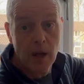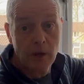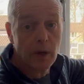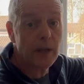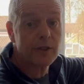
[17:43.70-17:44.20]

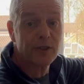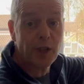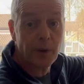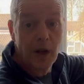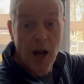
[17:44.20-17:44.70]
Right,
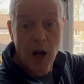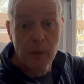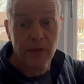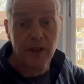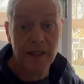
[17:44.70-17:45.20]
so
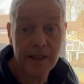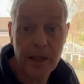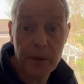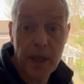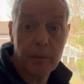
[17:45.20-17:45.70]
hopefully that
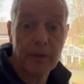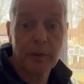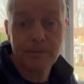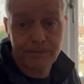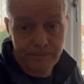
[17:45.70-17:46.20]
was helpful.
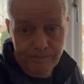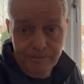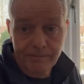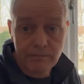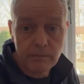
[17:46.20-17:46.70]

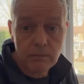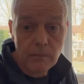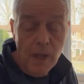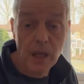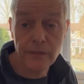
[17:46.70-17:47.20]

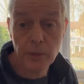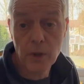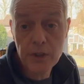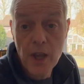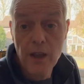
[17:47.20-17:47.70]
If it
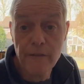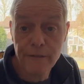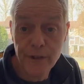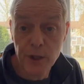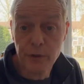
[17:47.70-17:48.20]
was,
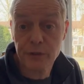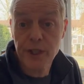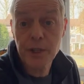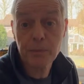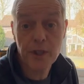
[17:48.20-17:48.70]
feel free
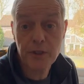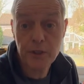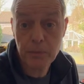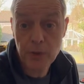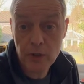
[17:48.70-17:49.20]
to press the
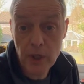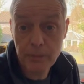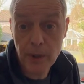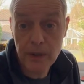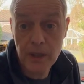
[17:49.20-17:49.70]
subscribe
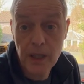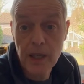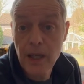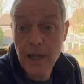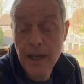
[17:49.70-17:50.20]
button,
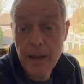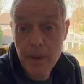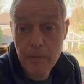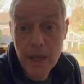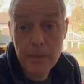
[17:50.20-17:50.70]

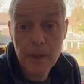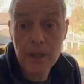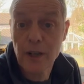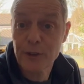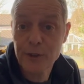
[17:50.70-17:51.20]
and
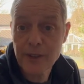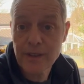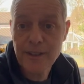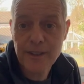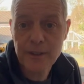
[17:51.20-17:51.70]
maybe I'll see you
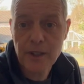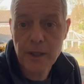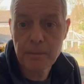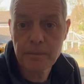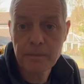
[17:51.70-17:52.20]
next time.